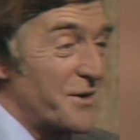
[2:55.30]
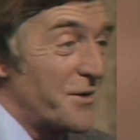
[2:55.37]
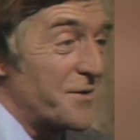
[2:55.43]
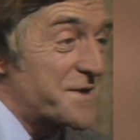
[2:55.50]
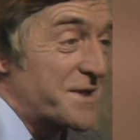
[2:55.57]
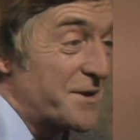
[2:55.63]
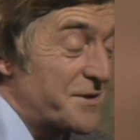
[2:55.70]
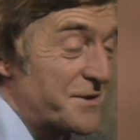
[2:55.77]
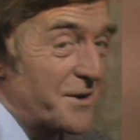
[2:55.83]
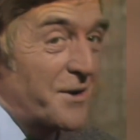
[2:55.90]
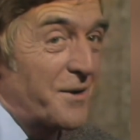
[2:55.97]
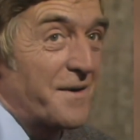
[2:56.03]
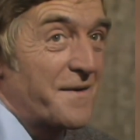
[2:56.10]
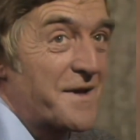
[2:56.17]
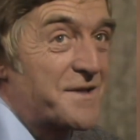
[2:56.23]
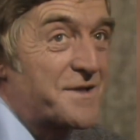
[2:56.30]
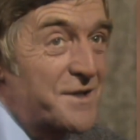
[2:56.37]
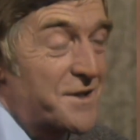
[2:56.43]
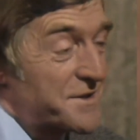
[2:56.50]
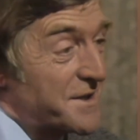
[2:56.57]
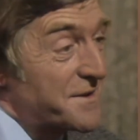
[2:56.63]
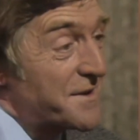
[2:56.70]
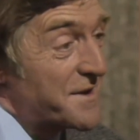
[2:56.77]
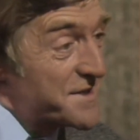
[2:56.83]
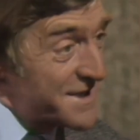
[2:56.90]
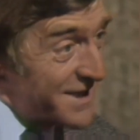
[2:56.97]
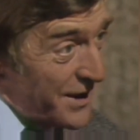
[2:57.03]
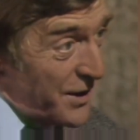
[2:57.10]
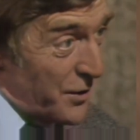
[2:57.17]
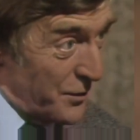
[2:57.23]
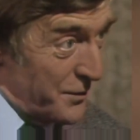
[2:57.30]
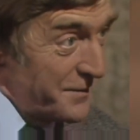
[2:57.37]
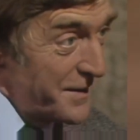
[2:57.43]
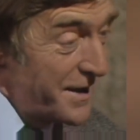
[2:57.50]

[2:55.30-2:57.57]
they're also, not only they're dirty, they're slow.